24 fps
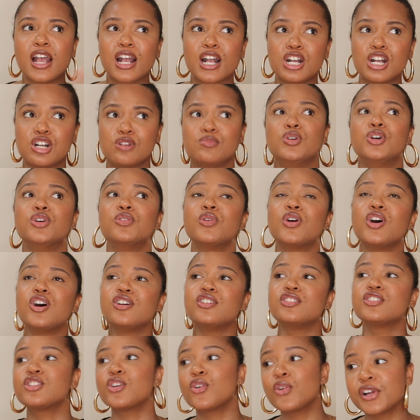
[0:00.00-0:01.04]
Come On
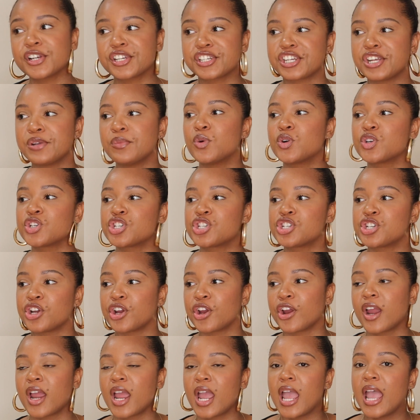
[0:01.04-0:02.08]
Rolls or Shea Moisture,